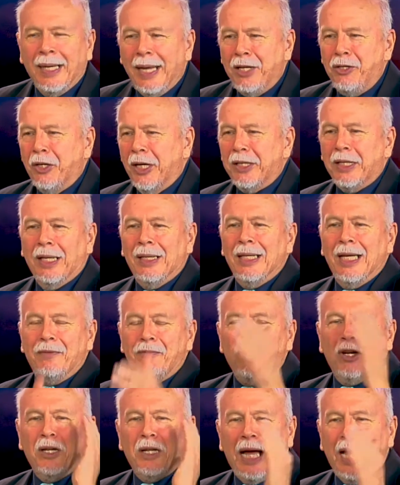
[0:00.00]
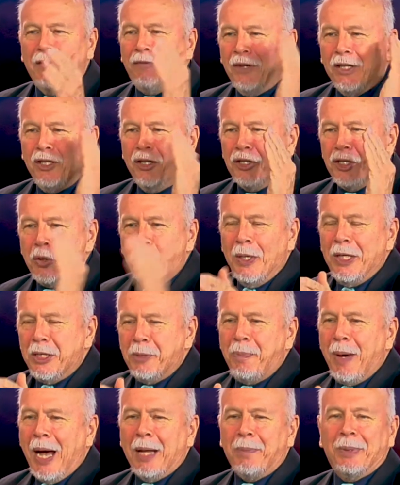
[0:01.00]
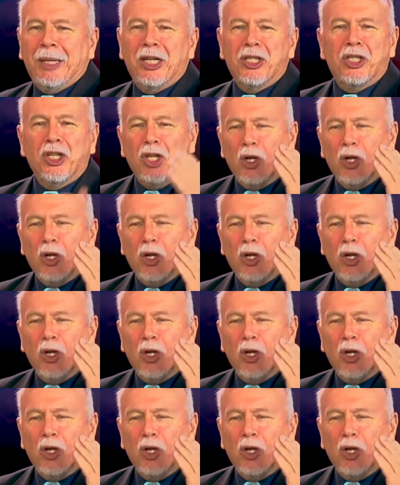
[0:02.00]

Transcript: and you get to live your life in your sweet spot because